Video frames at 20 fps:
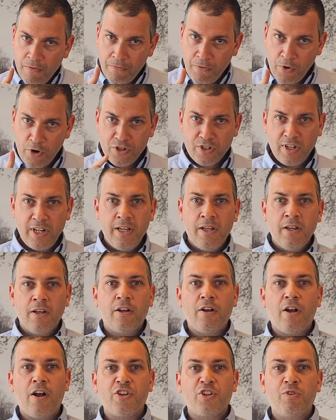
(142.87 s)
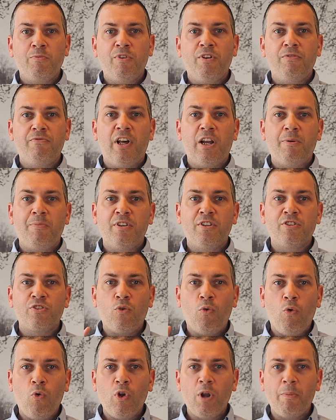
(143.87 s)
Firstly, customer development
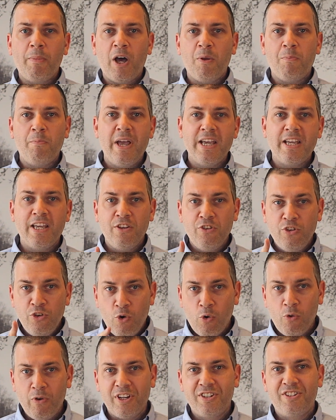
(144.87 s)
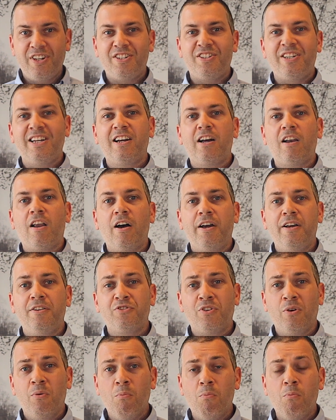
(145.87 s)
is all about making your existing
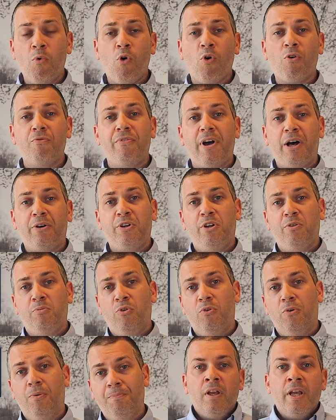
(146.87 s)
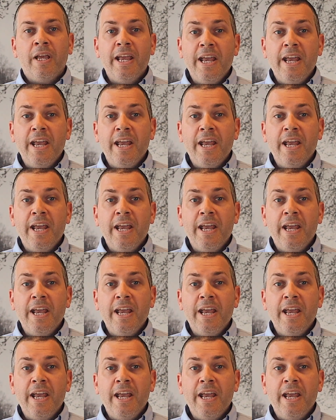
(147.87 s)
clients more valuable.